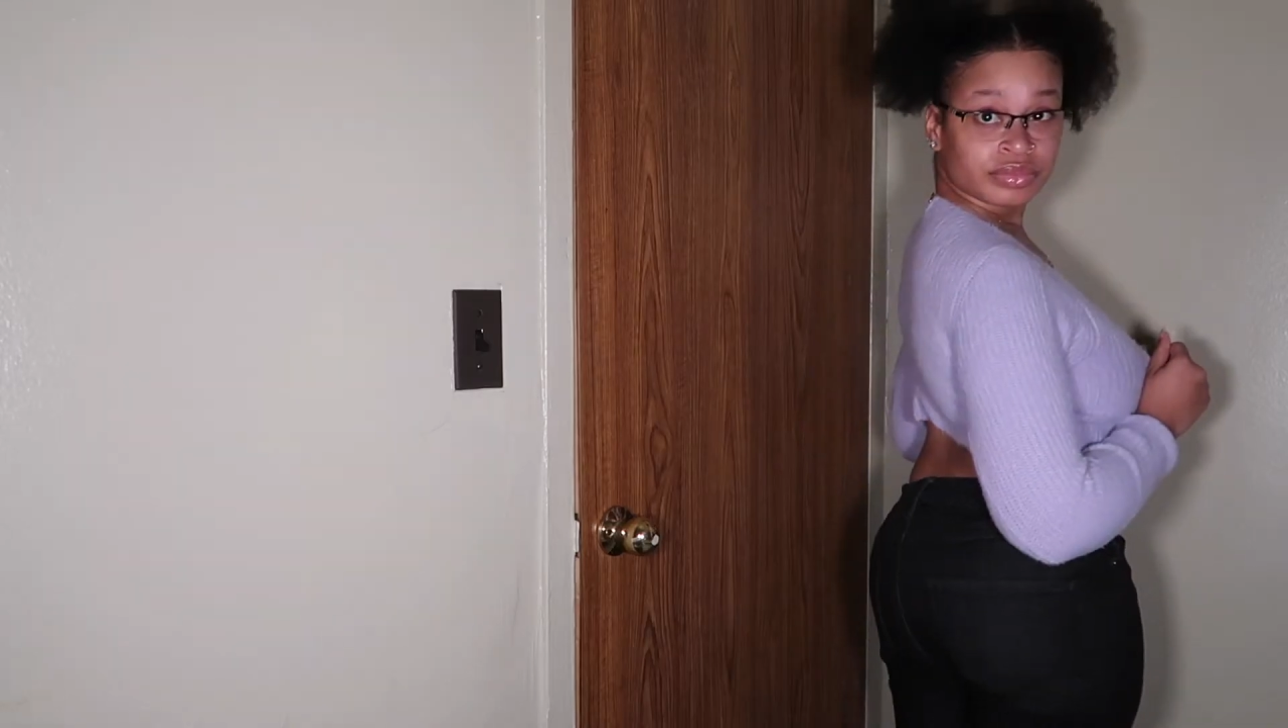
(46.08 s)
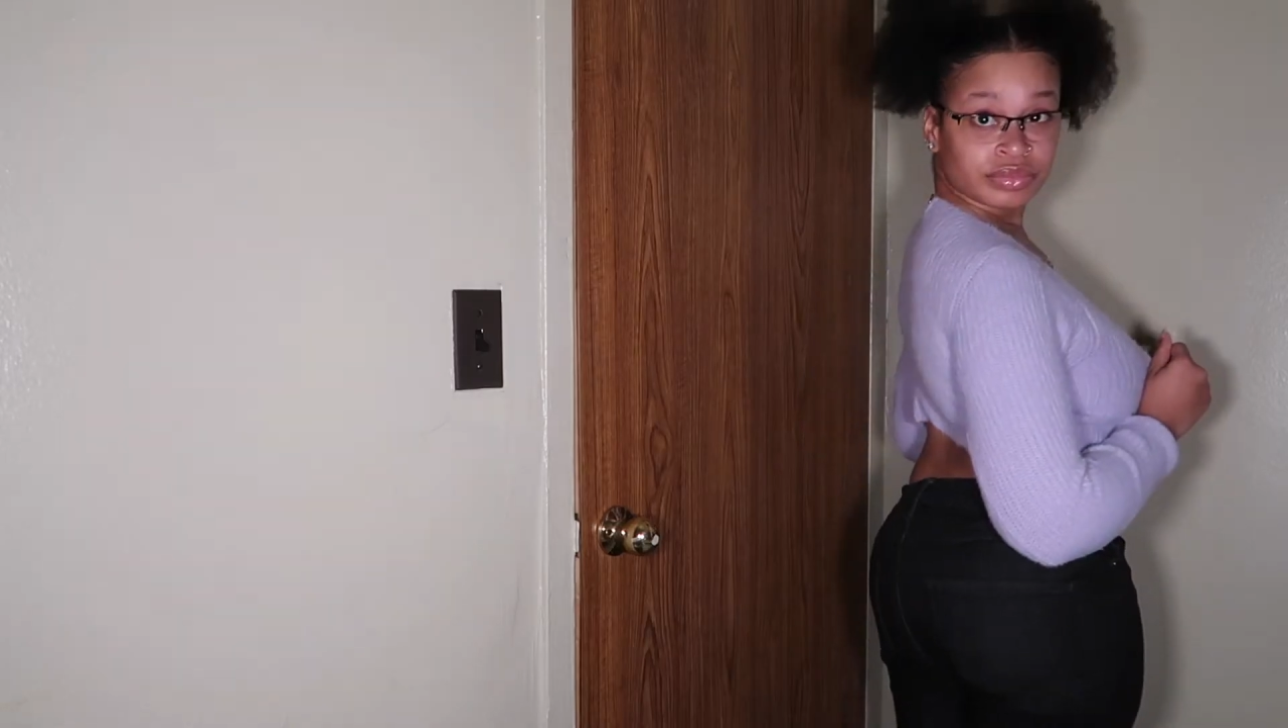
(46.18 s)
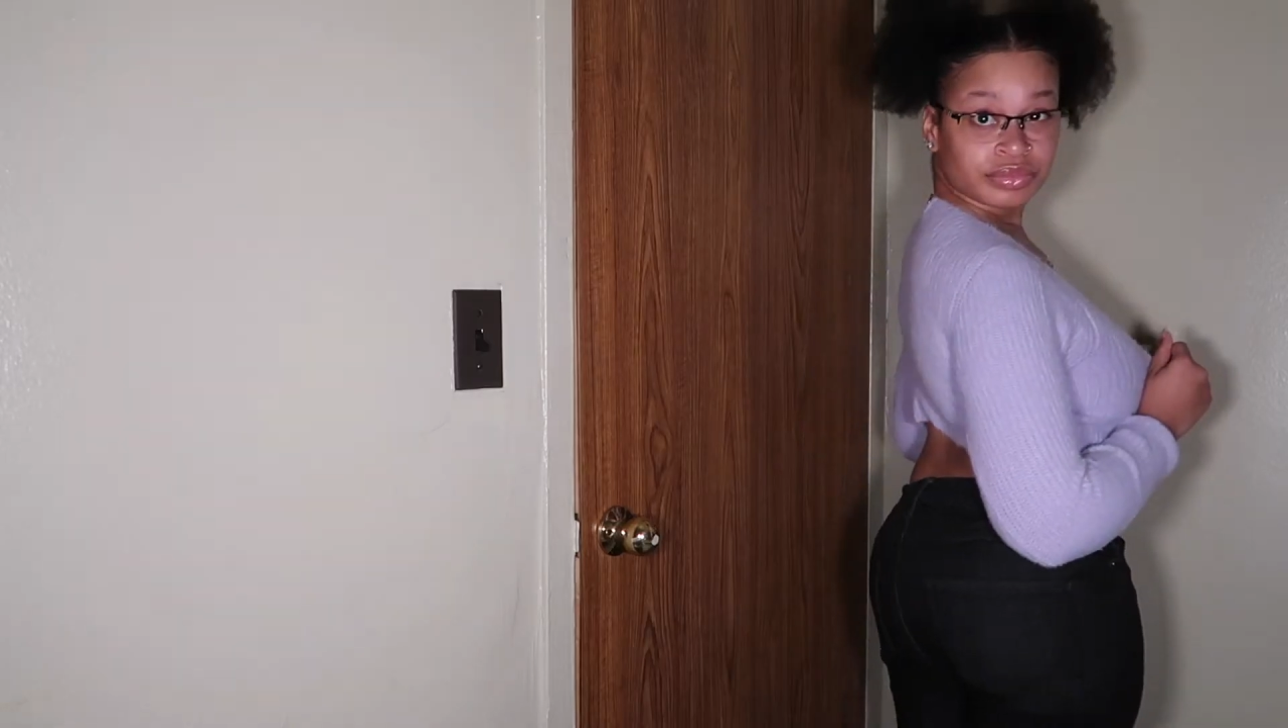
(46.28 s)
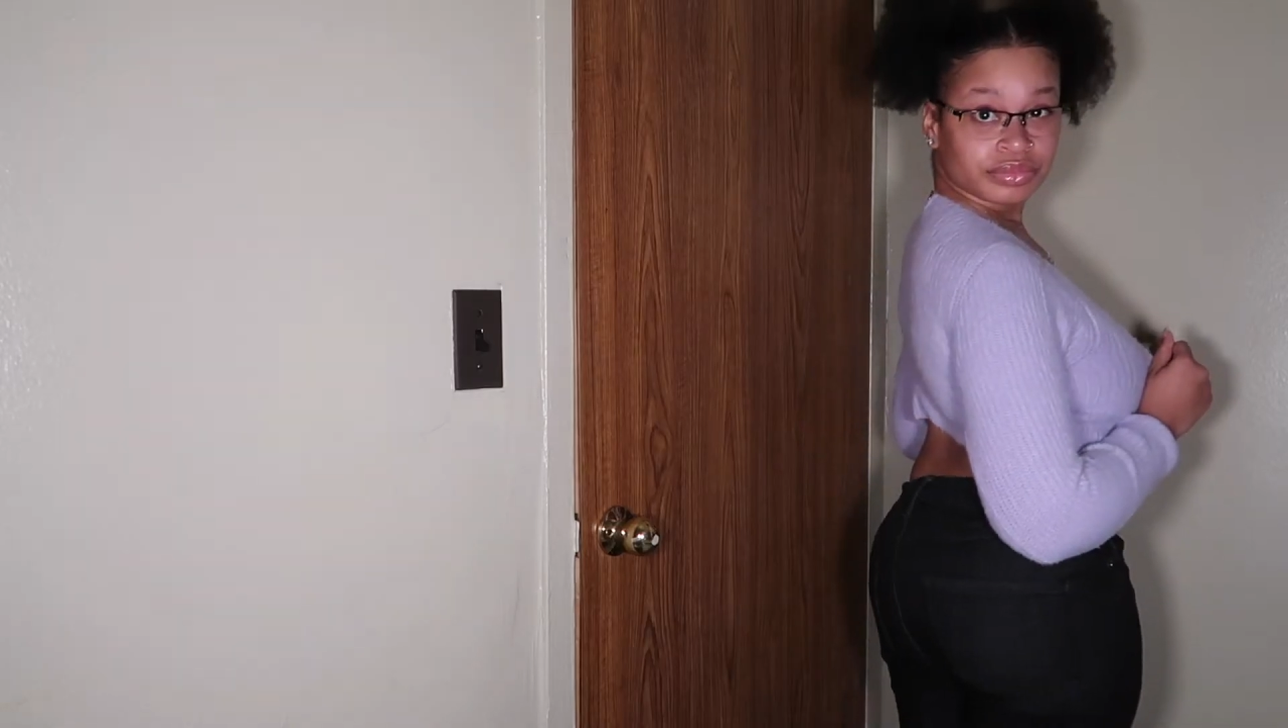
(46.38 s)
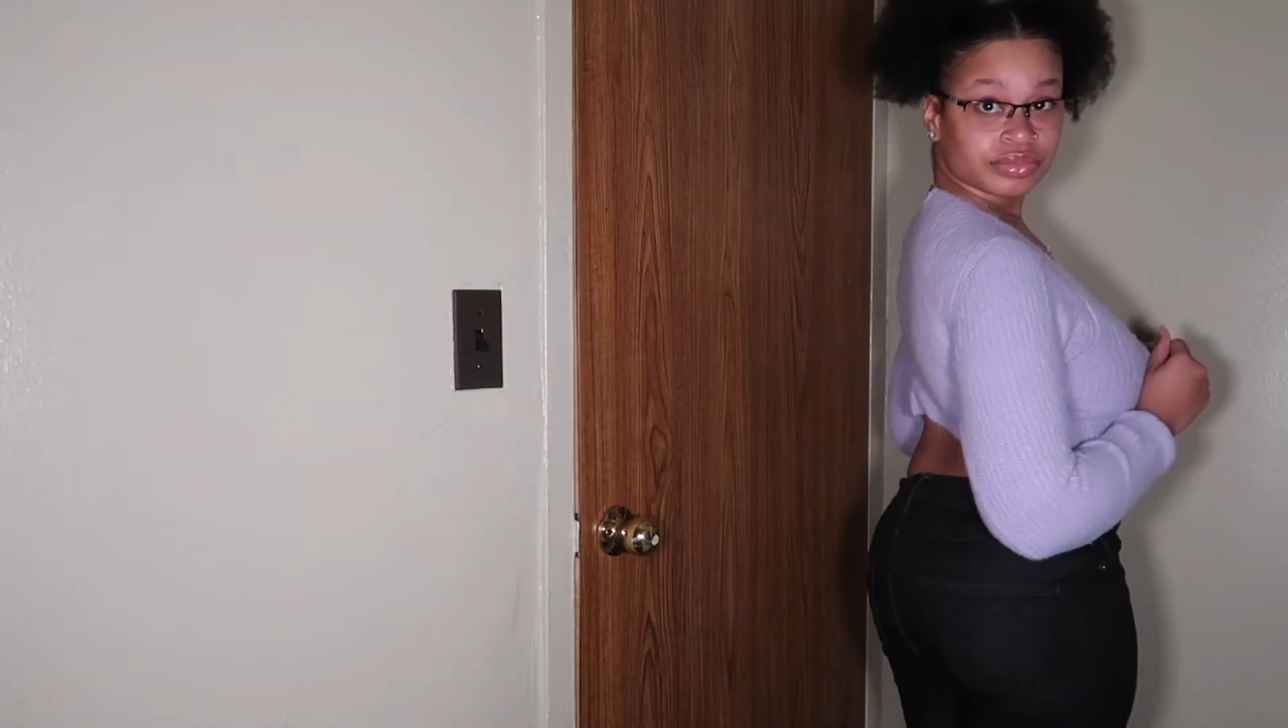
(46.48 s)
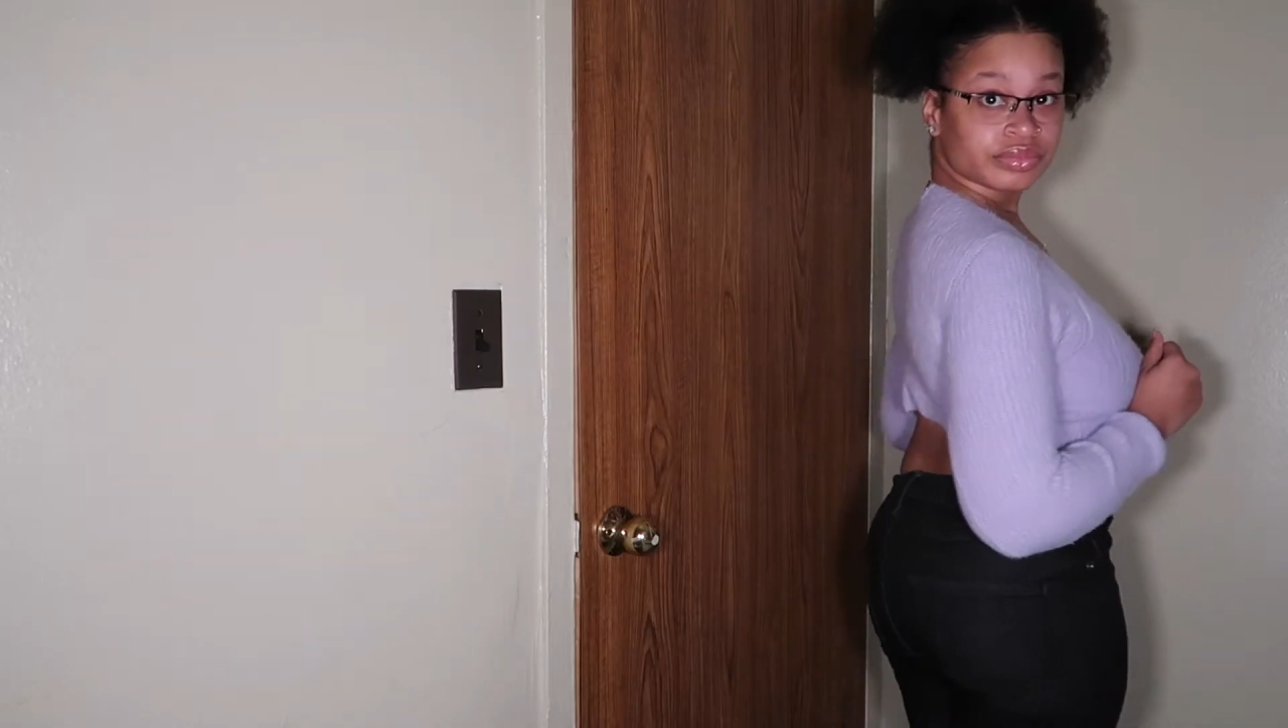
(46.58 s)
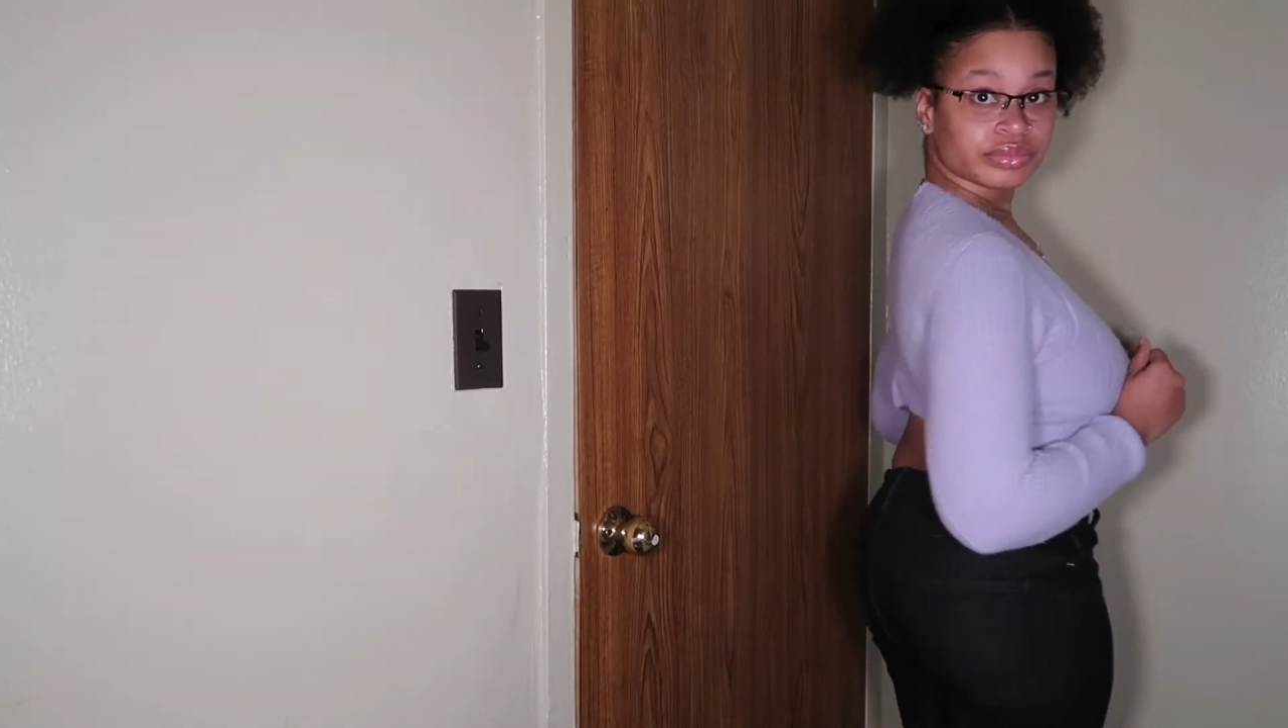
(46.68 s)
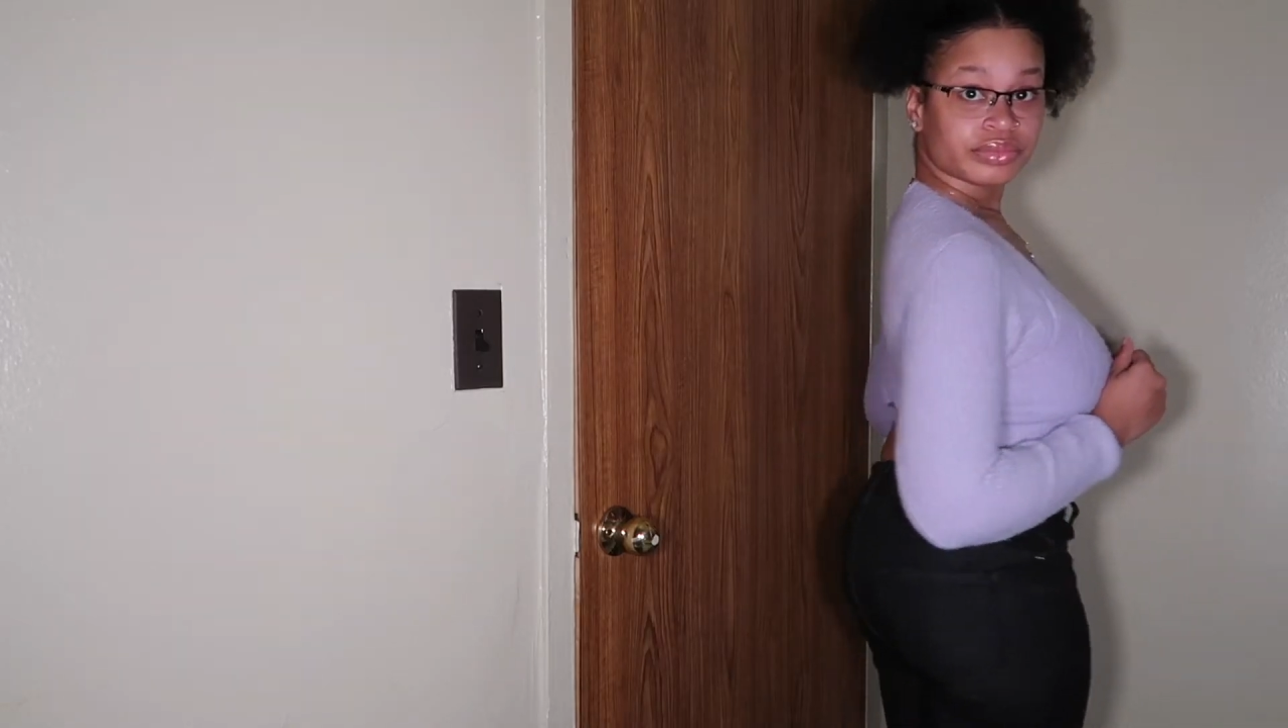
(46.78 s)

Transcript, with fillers: two-piece.